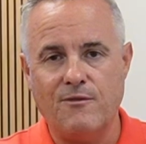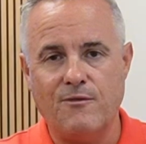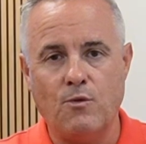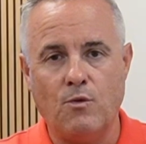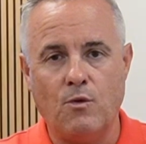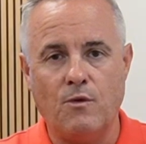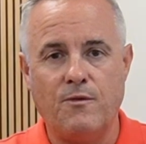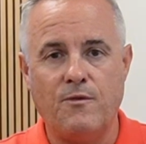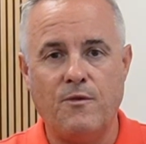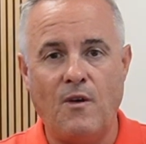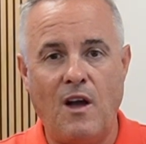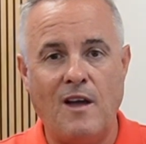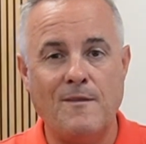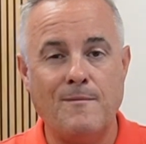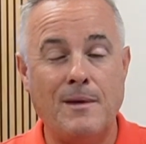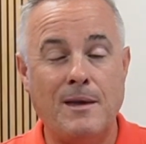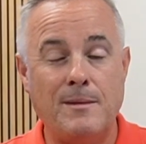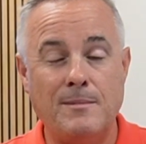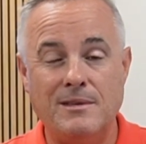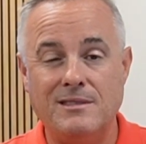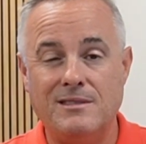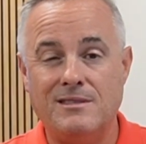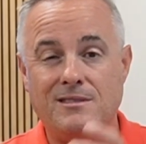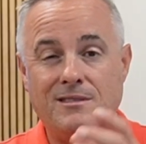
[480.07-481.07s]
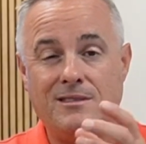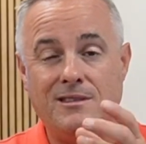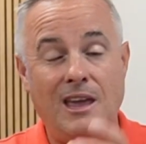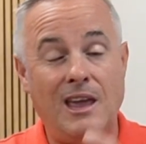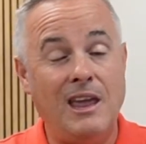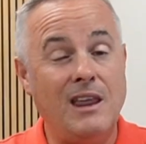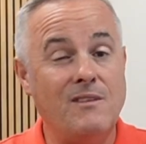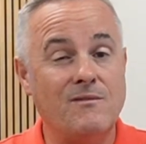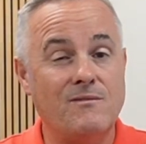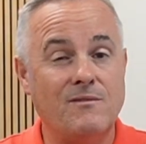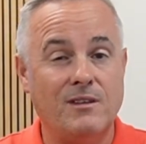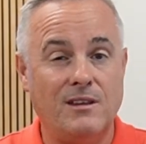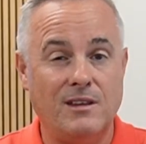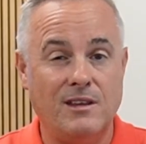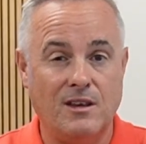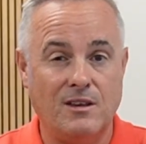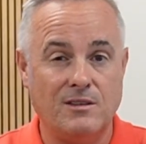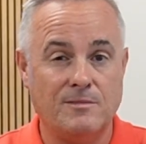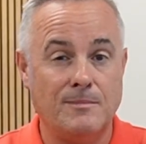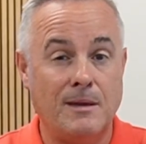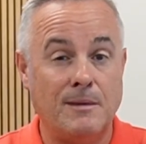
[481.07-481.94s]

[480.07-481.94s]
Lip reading: 4, 5, maybe 10 videos,